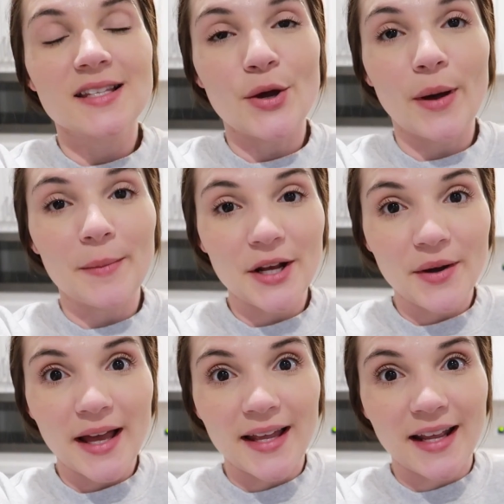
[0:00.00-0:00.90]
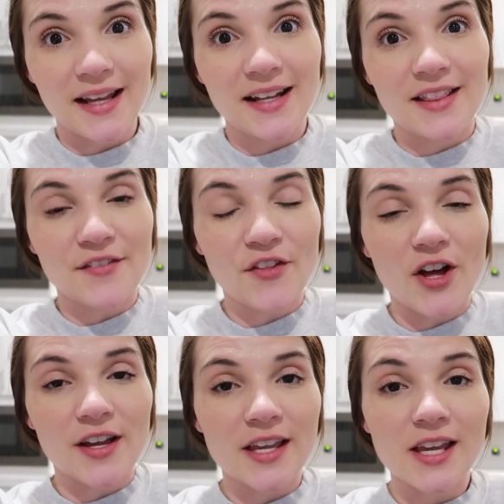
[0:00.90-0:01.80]
So I'm gonna go ahead and end the
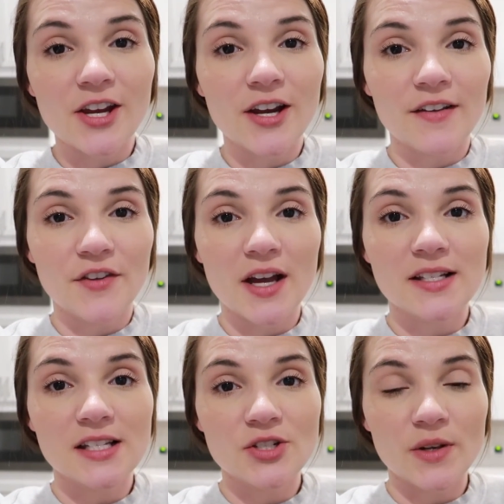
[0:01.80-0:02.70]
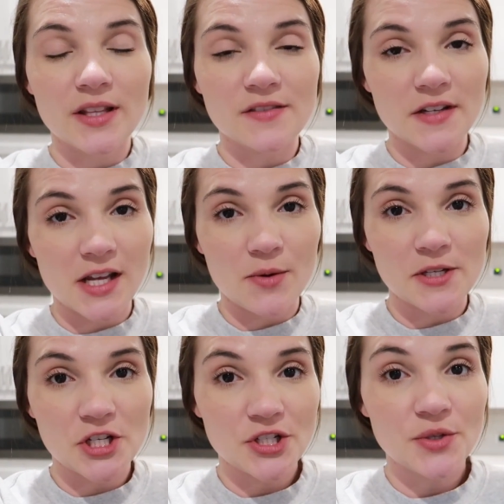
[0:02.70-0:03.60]
vlog here. If you guys enjoyed this video, be
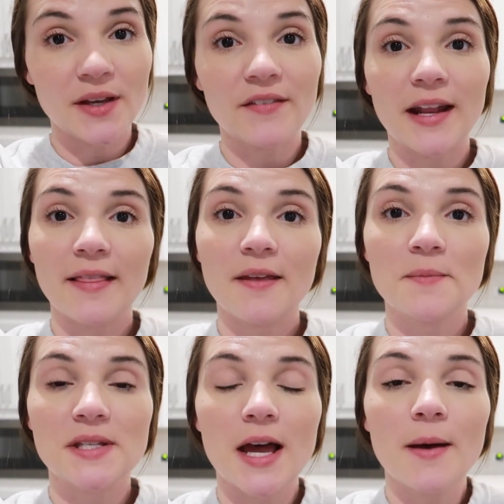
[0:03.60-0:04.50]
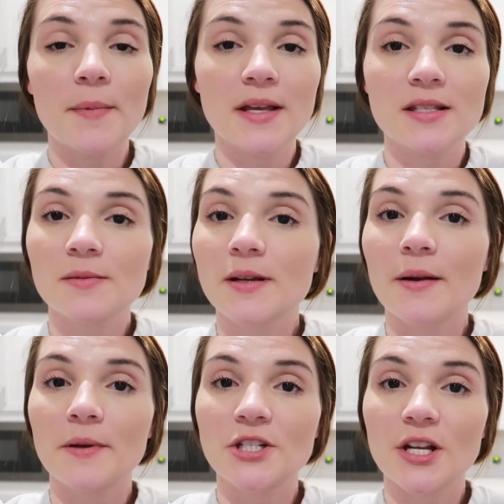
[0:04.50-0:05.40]
sure to give it a thumbs up and
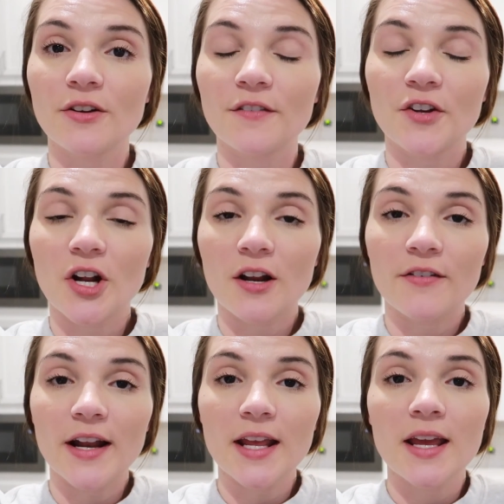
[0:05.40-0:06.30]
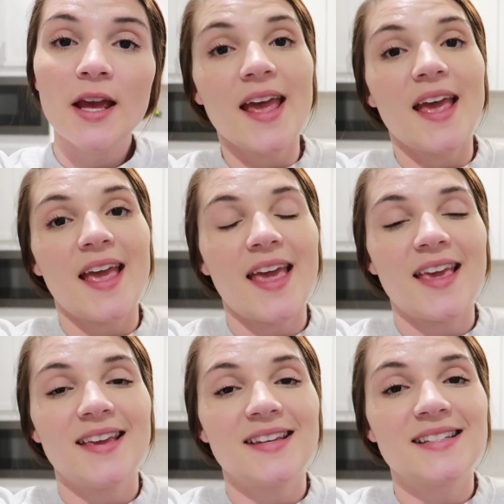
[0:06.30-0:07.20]
subscribe to my channel if you're not already.
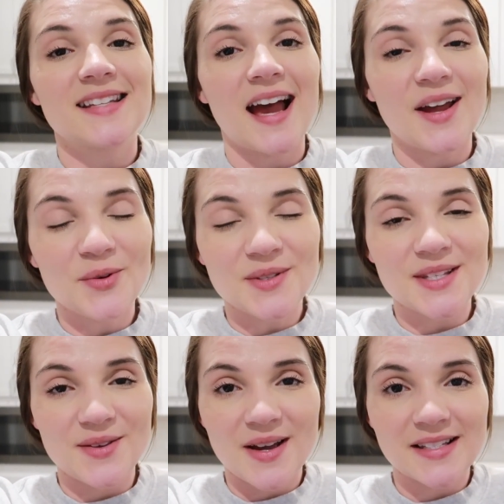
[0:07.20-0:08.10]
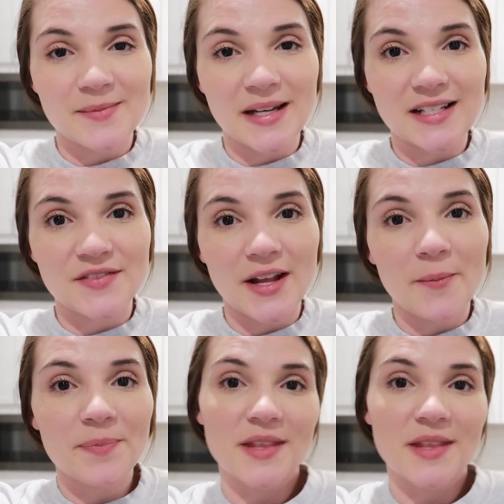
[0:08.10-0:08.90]
And I will see you guys in my next video.